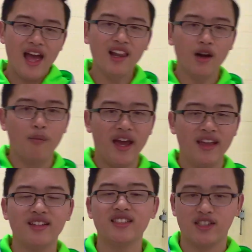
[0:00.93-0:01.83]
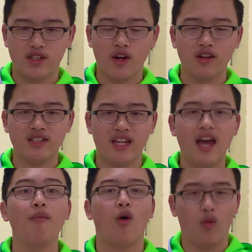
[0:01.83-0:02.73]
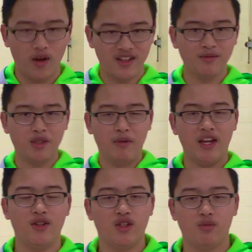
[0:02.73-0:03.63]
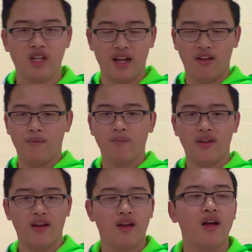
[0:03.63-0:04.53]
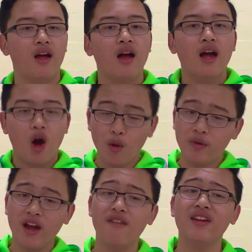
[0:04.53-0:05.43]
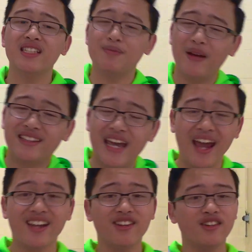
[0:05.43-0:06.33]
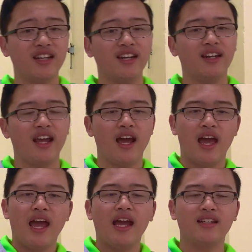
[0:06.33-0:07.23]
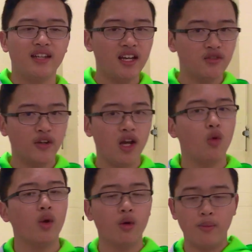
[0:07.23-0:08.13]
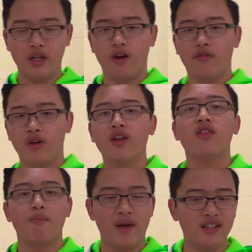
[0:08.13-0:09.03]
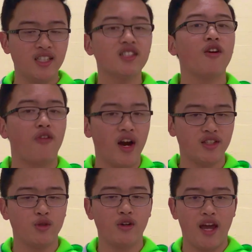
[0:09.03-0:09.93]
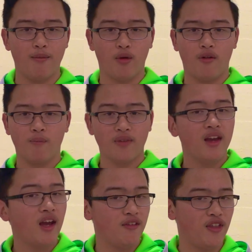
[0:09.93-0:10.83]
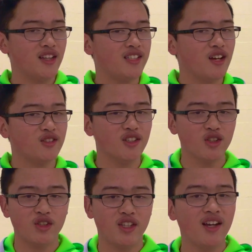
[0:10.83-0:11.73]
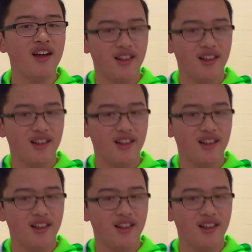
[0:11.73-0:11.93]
Hello band, this is Guitarist Gab. Welcome to my YouTube channel. Hope you're having a spectacular day today. In today's video, we will be covering the basics of high school handball. If that sounds interesting,